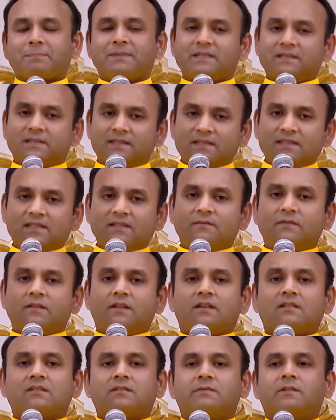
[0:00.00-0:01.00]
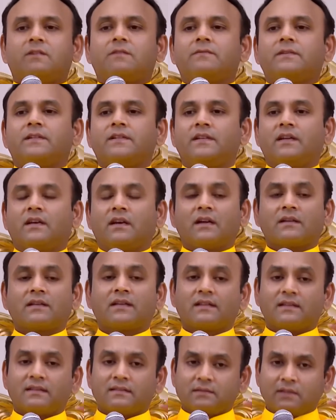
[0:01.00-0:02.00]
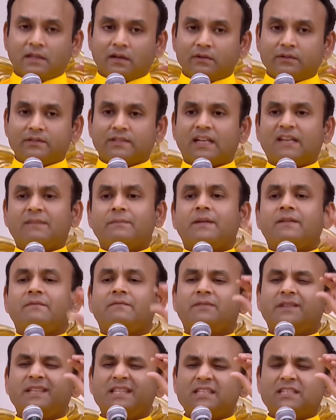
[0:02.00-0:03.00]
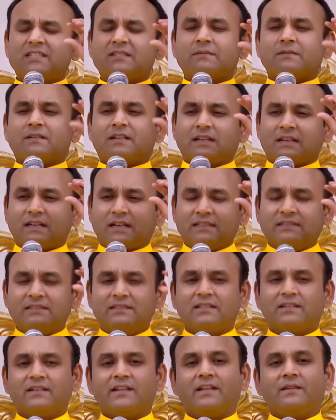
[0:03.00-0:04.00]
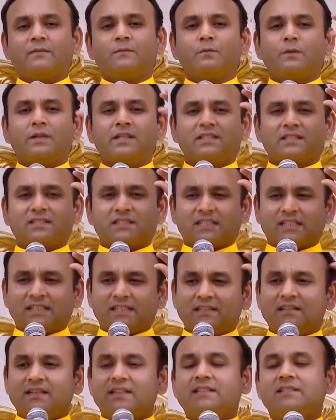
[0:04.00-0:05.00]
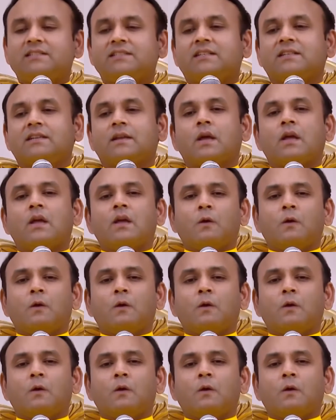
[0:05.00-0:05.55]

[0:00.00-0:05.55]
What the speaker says: This is the philosophy of India. Now tell me, which country, which religion,